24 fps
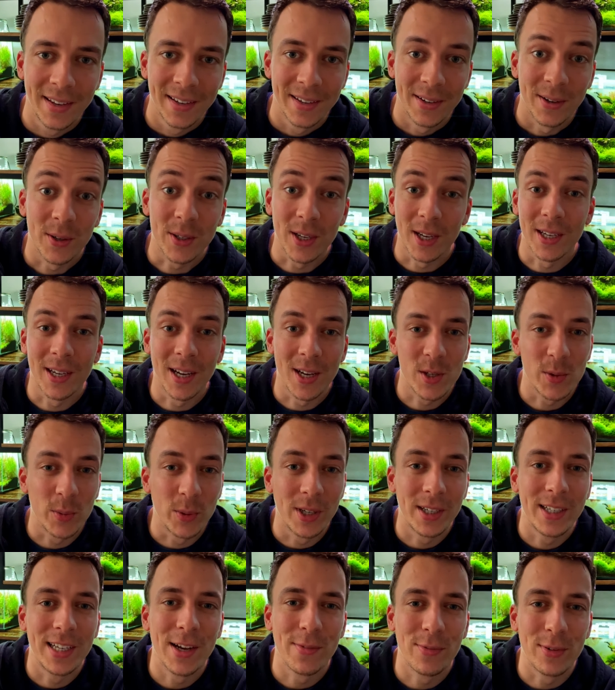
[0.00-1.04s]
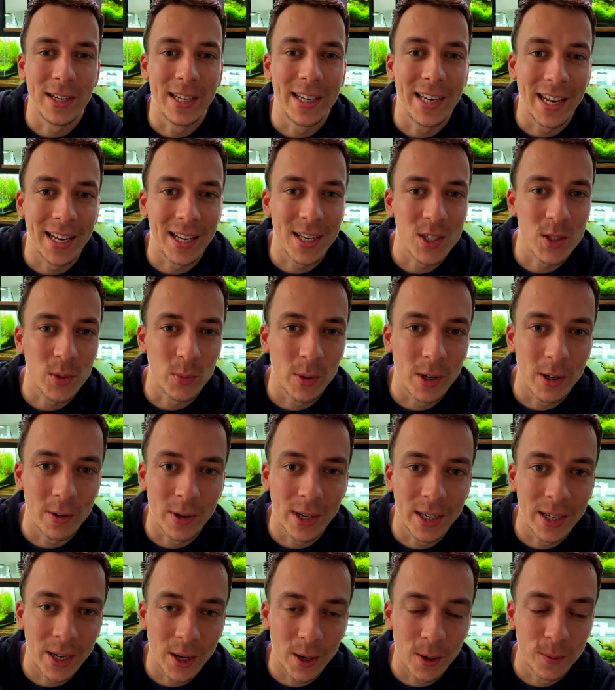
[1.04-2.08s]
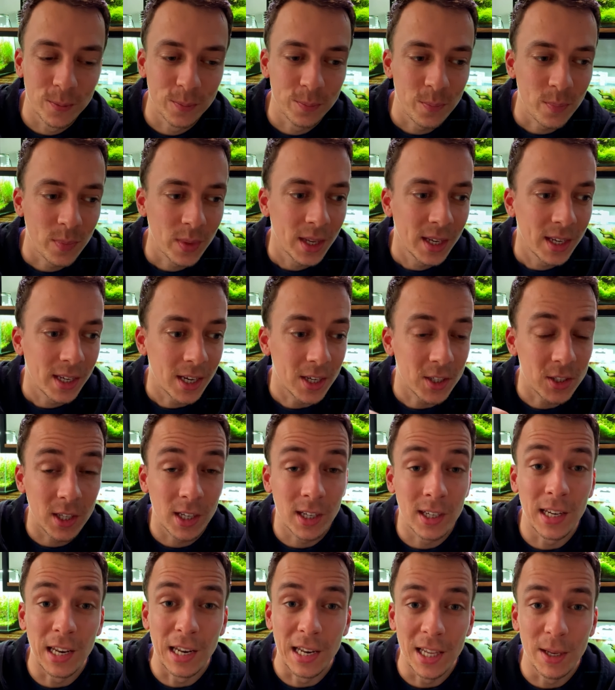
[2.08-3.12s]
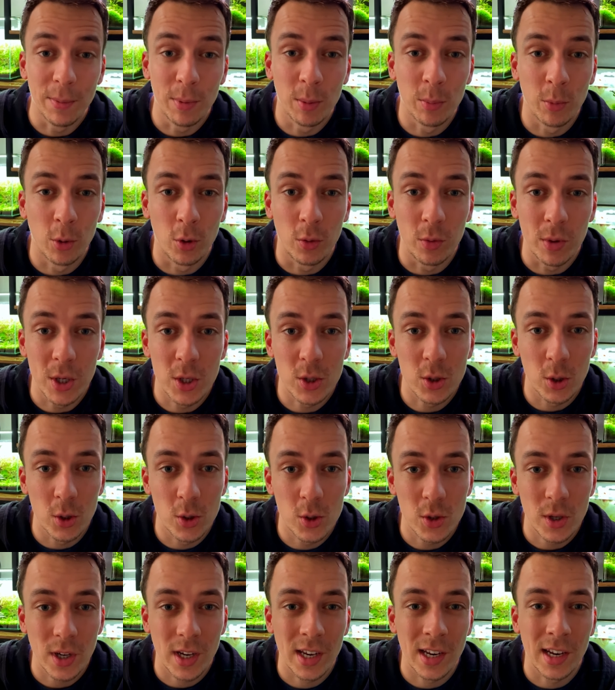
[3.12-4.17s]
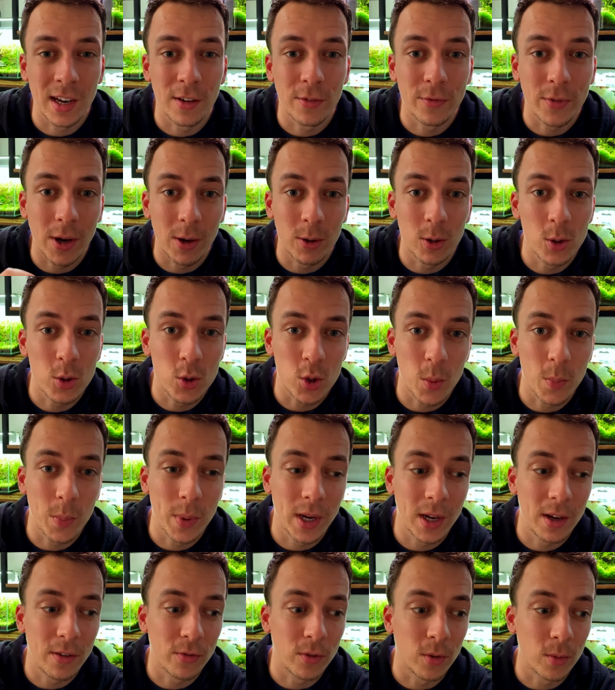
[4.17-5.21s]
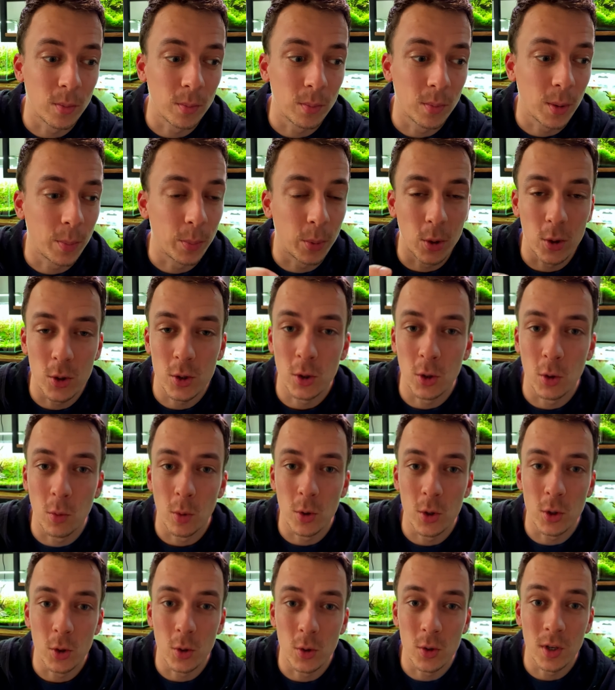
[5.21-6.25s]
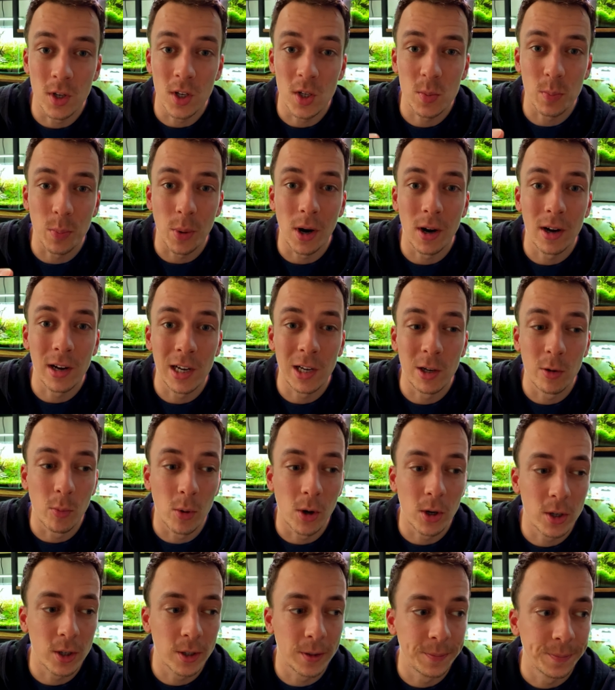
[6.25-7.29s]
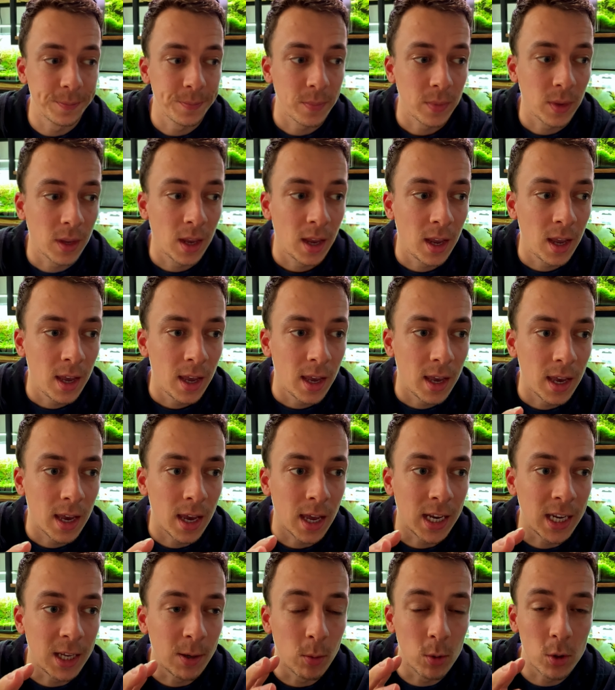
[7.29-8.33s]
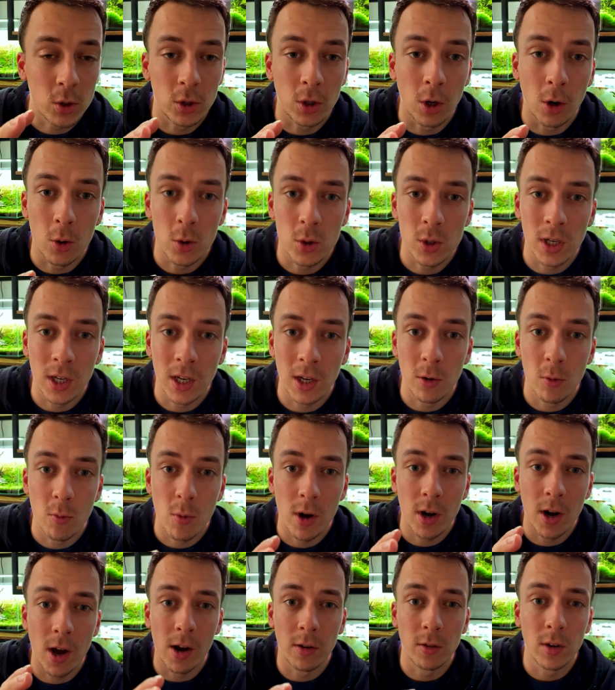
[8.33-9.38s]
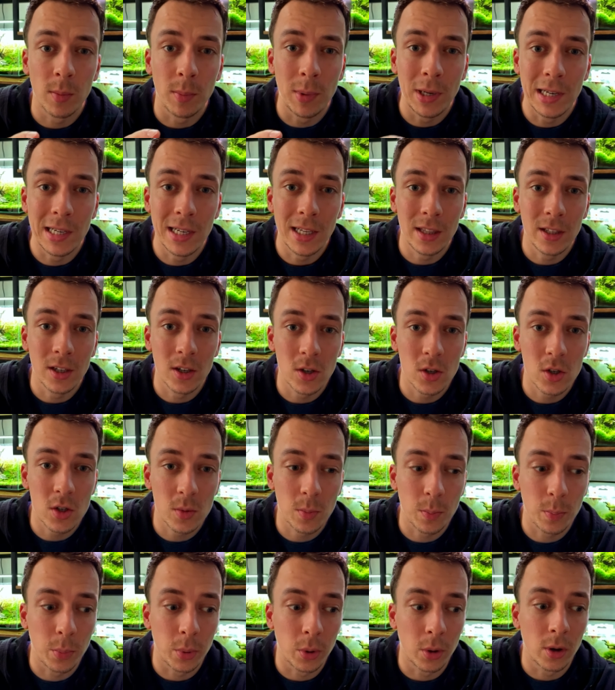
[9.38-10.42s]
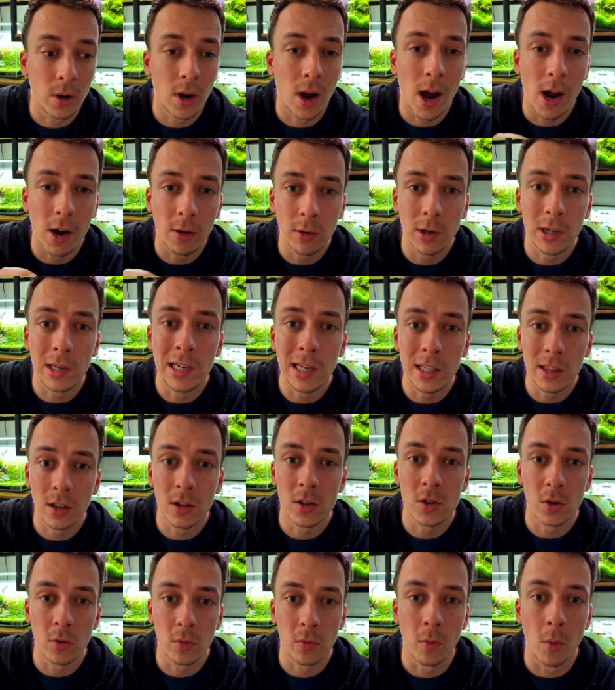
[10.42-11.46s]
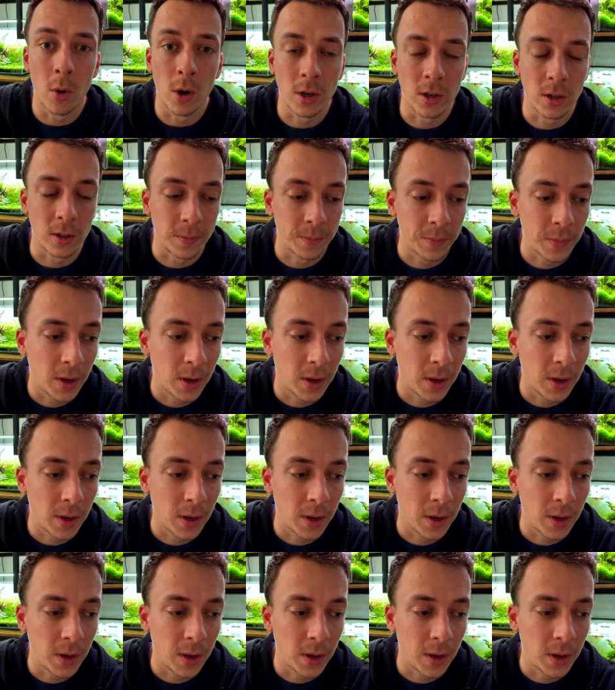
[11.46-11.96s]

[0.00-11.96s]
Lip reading: Okay guys, we are definitely getting somewhere right now. Yesterday I did a little bit more research and I found a topic from a person who was using sparkling water. And he was dosing 100 milliliters per 100 liters of water.